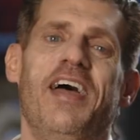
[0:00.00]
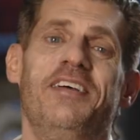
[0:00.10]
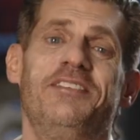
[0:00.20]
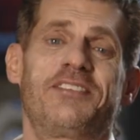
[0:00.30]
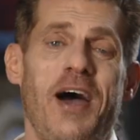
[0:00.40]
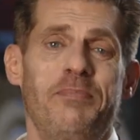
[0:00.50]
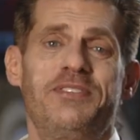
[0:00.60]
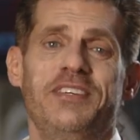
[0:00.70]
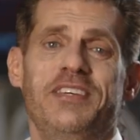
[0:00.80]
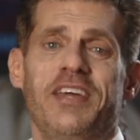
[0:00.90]
and
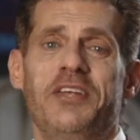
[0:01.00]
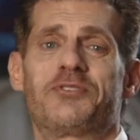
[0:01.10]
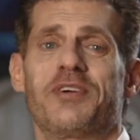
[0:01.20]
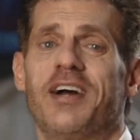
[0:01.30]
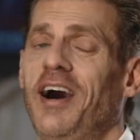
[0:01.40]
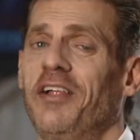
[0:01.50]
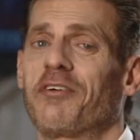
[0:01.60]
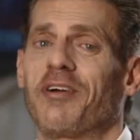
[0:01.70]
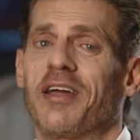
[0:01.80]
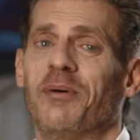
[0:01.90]
Topsy entering a
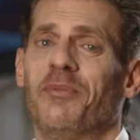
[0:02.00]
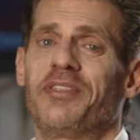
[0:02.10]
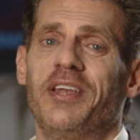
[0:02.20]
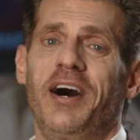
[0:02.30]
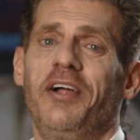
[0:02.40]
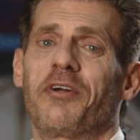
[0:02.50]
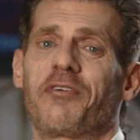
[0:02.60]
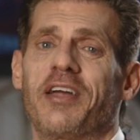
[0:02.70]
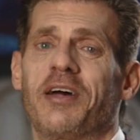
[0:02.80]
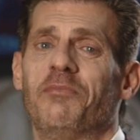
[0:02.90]
hologram within a
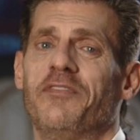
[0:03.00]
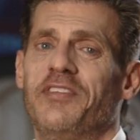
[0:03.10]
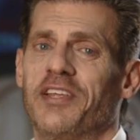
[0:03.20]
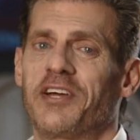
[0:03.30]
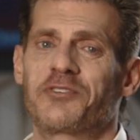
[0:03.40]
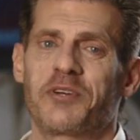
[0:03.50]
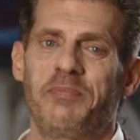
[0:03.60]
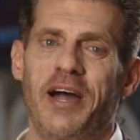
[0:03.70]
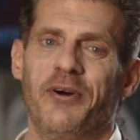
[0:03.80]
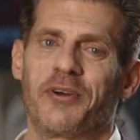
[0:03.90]
hologram of the electric
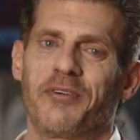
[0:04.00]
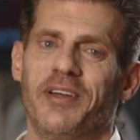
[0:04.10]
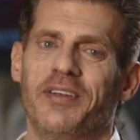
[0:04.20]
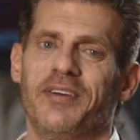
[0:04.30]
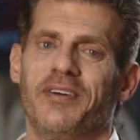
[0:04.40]
power grid.